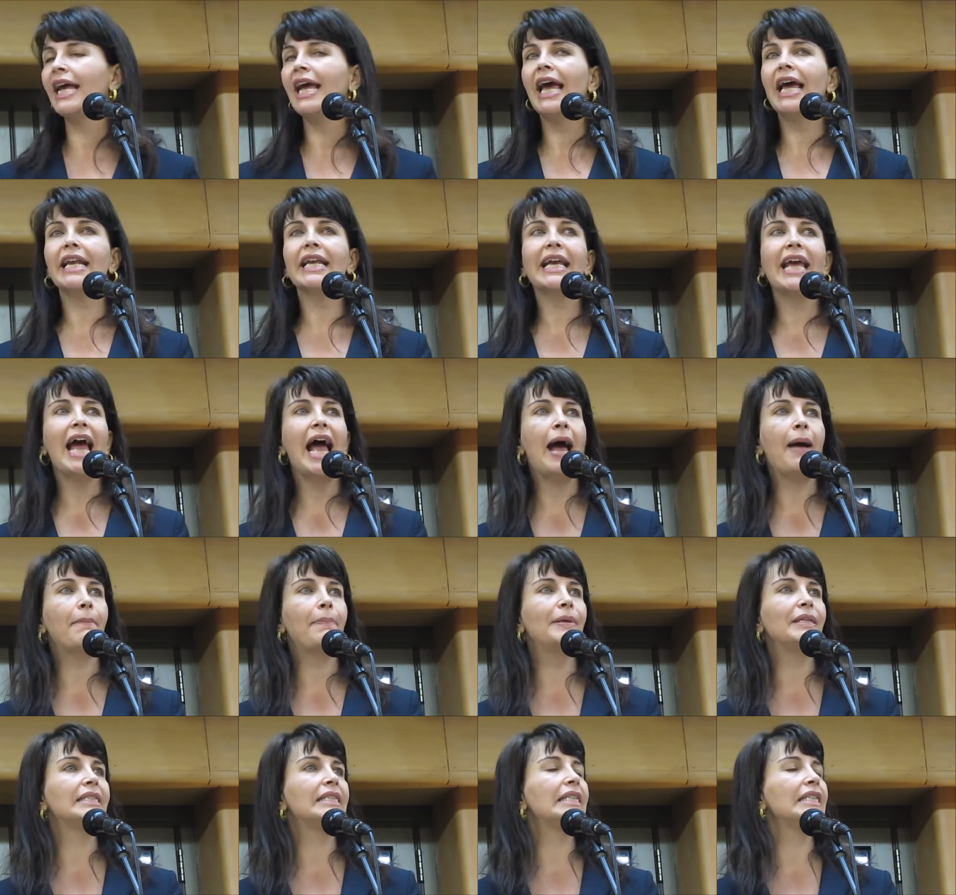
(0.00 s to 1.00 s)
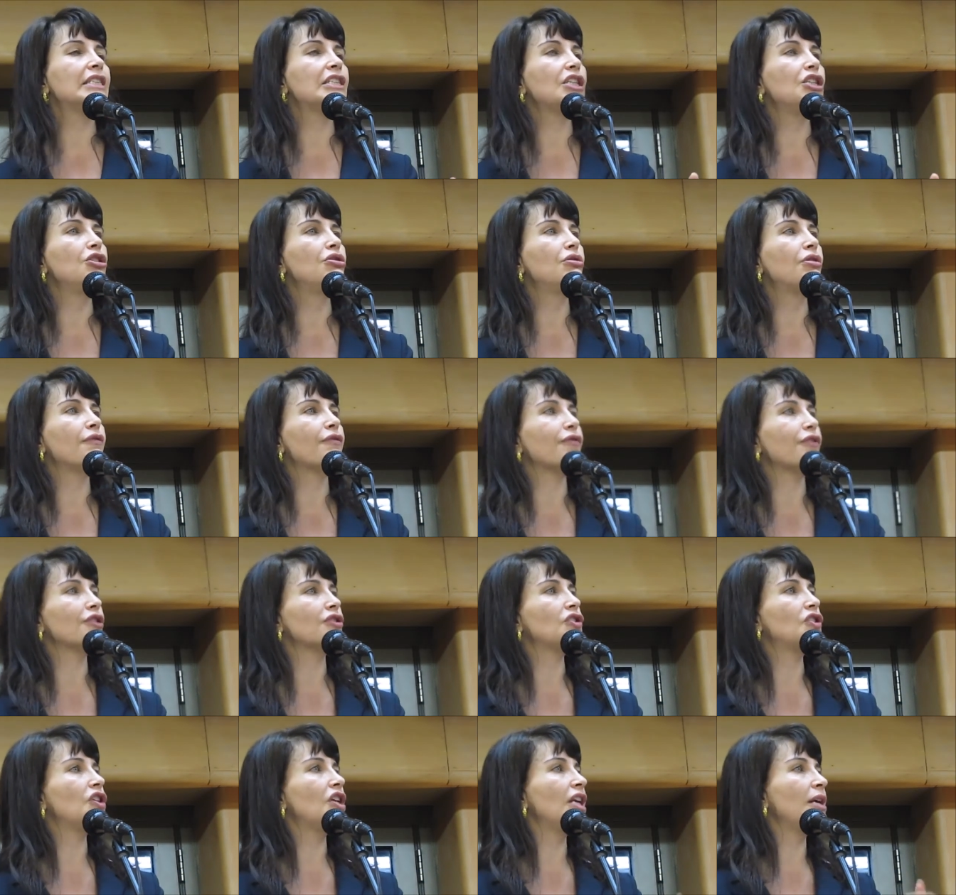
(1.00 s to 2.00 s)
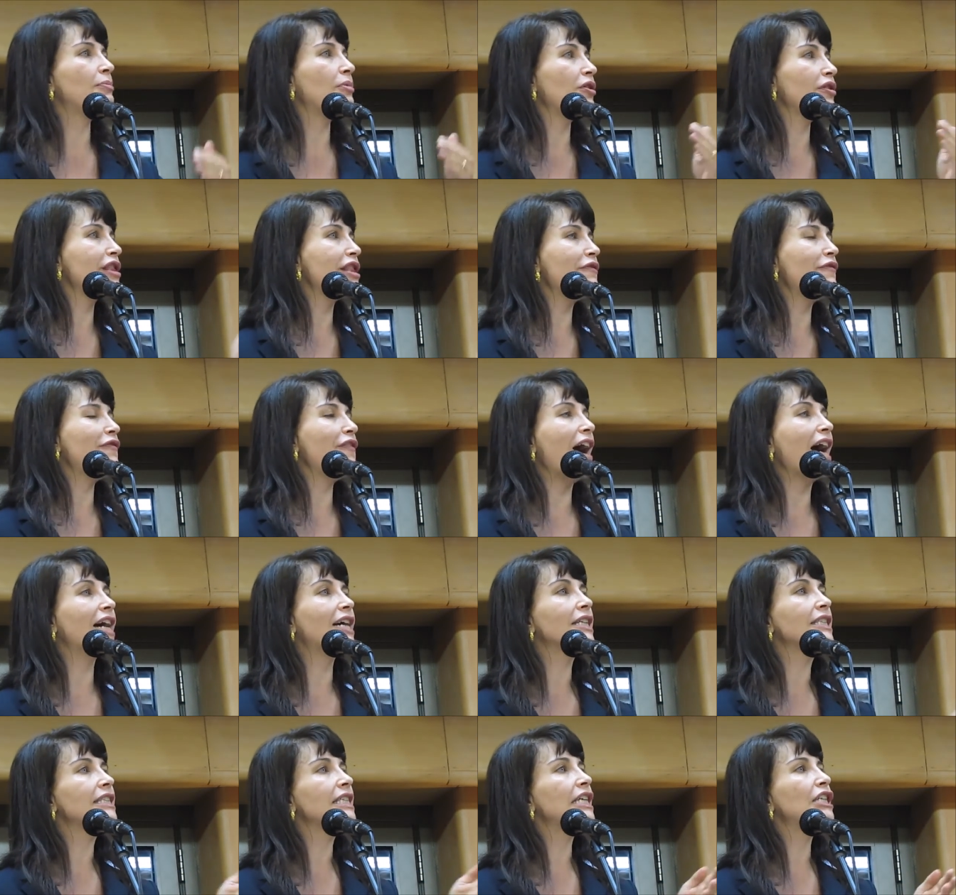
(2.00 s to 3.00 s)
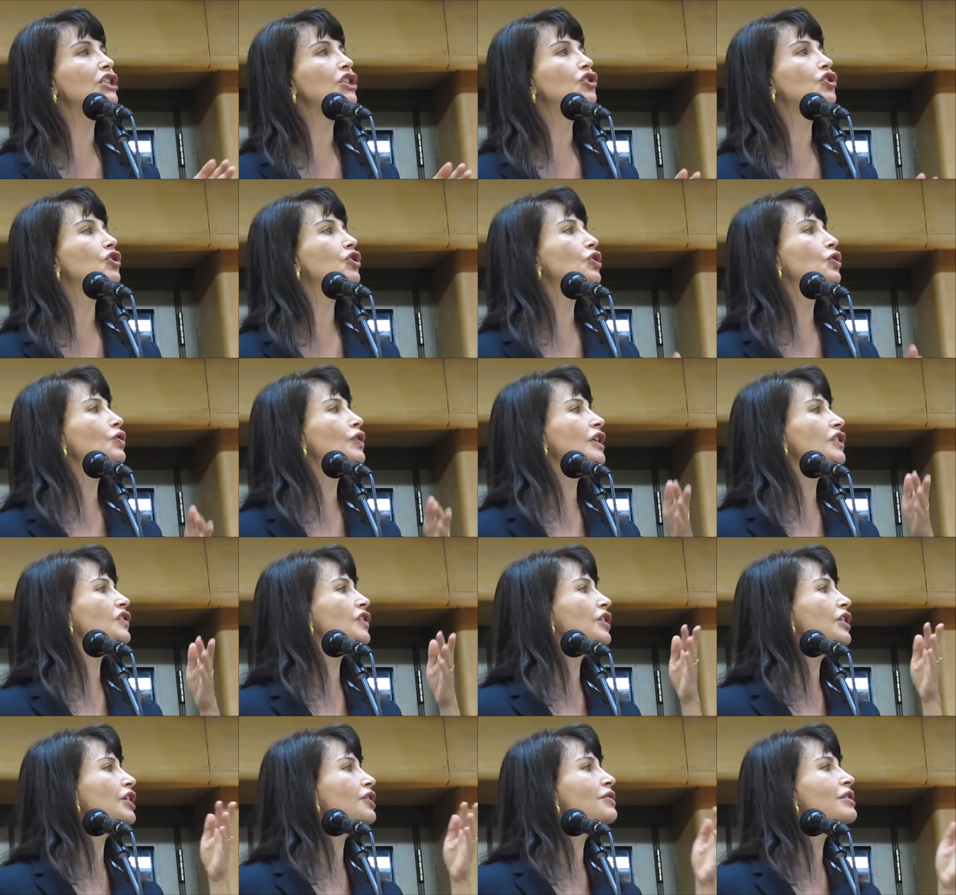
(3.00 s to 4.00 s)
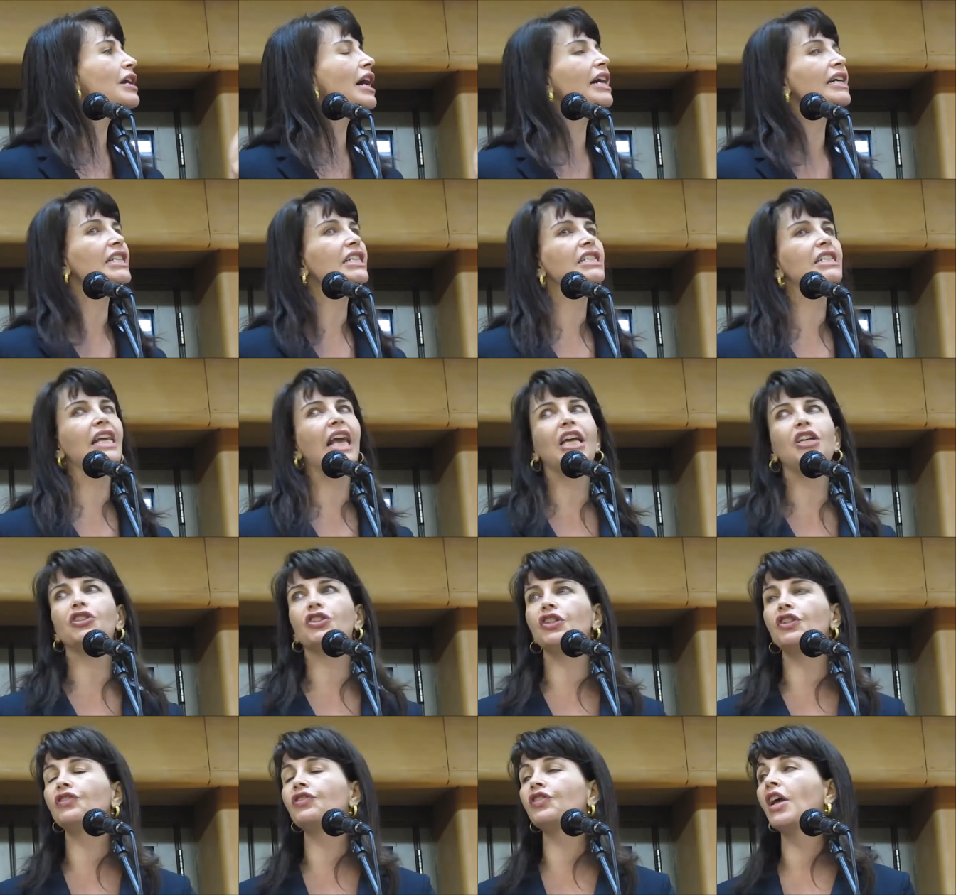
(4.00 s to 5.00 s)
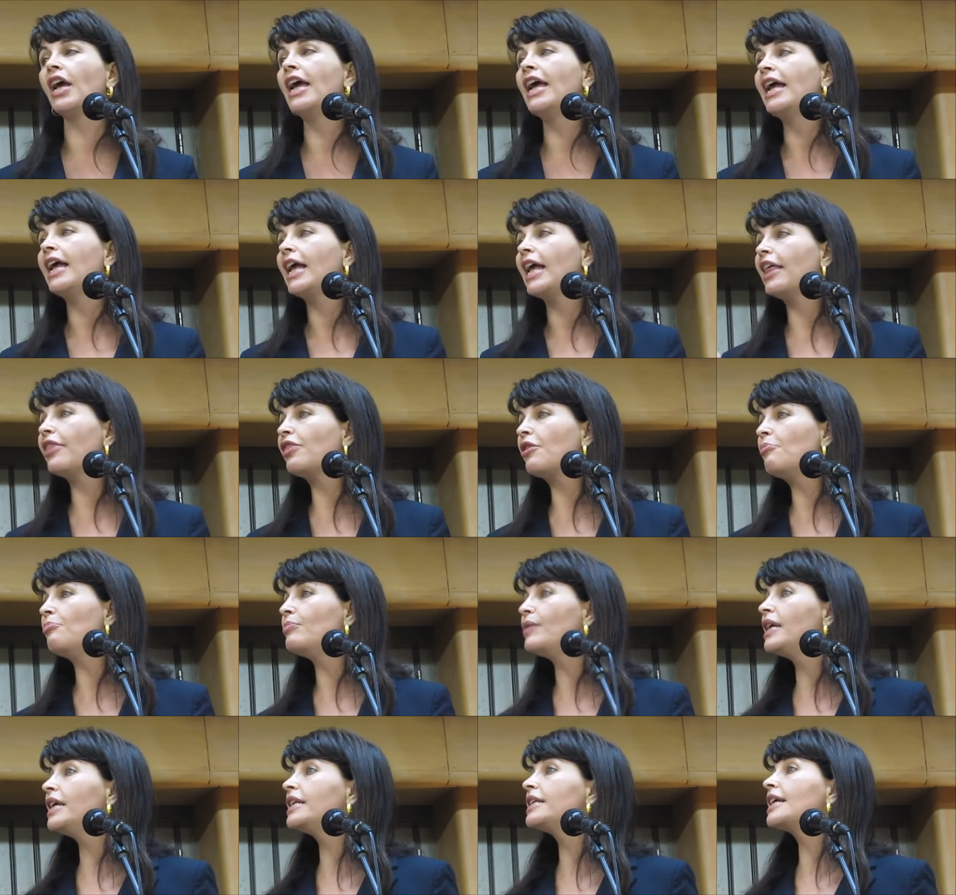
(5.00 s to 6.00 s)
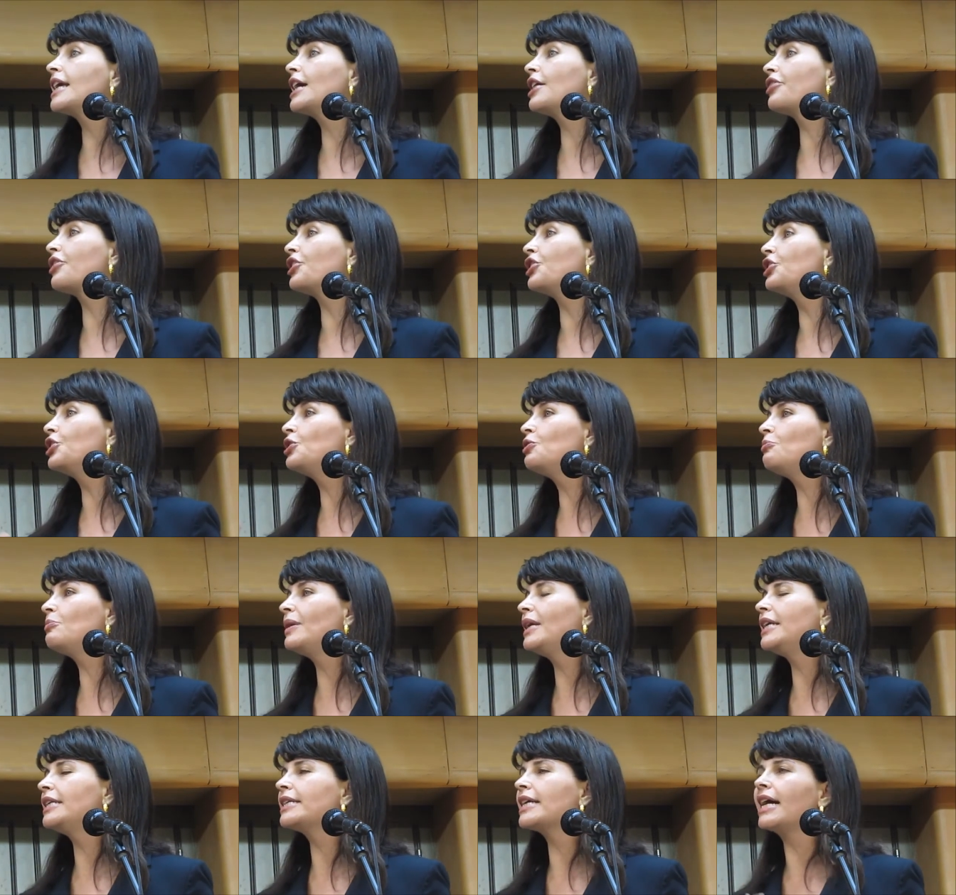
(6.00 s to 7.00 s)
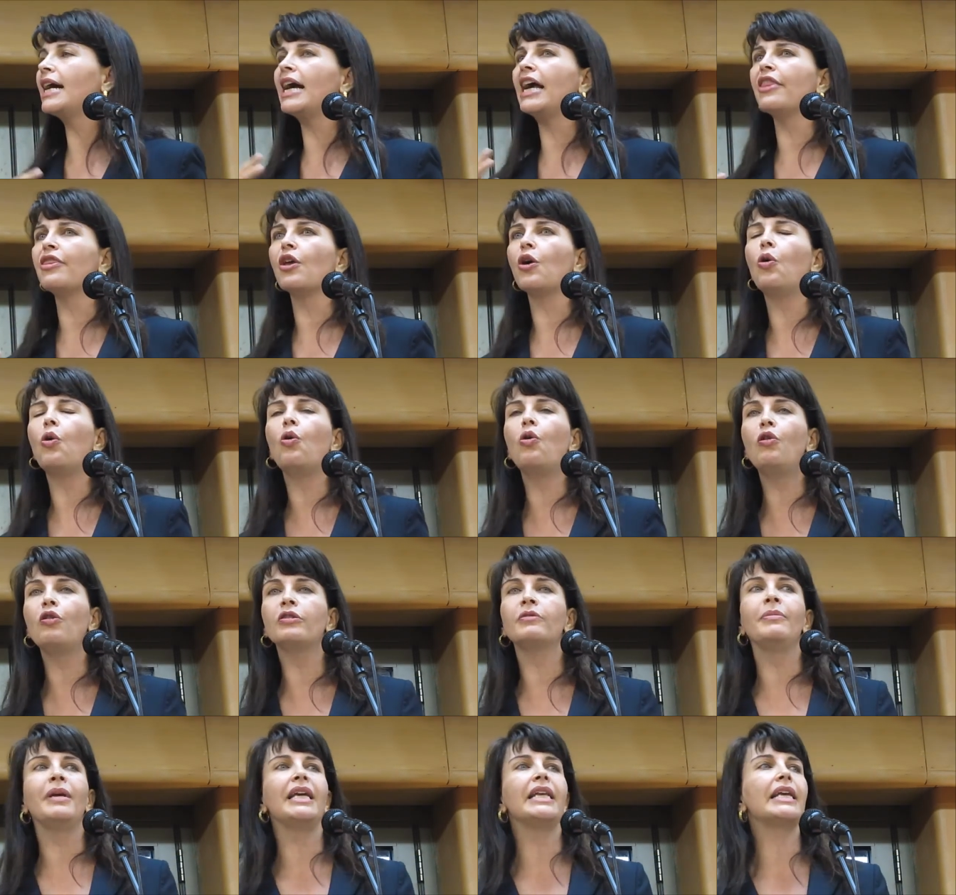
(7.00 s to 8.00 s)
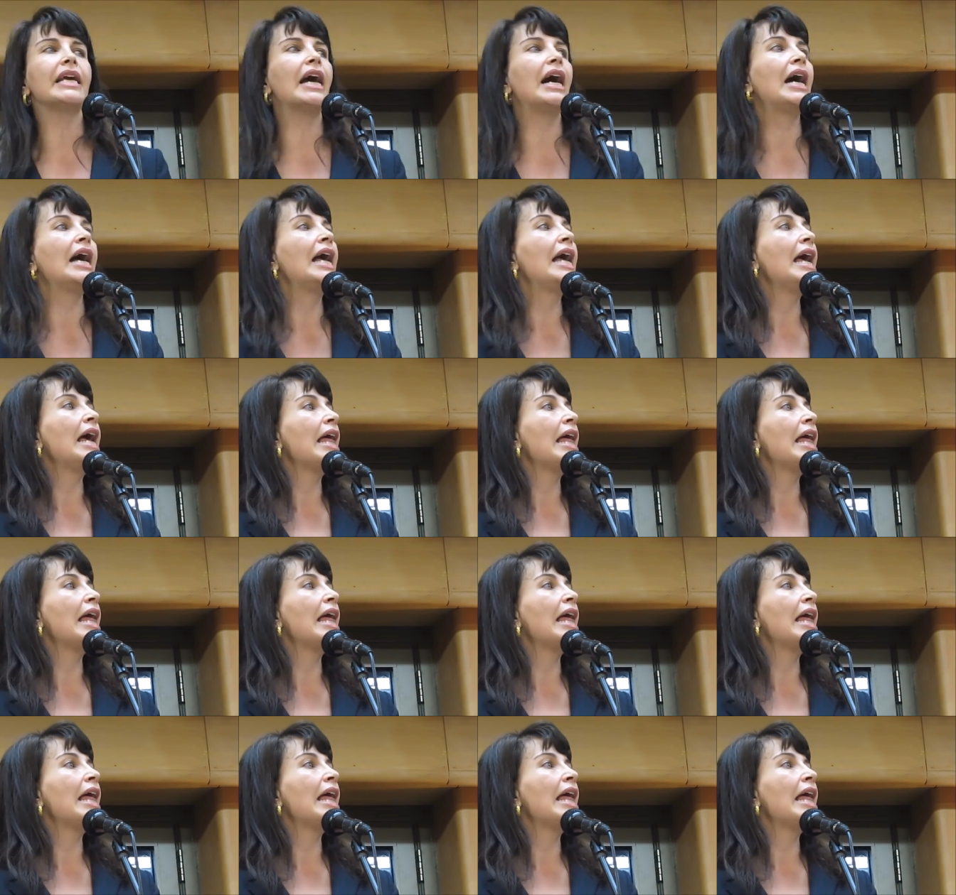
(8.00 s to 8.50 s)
and campuses and university, both the faculty and the students, and the United Nations, and the media, the new media, and the old media.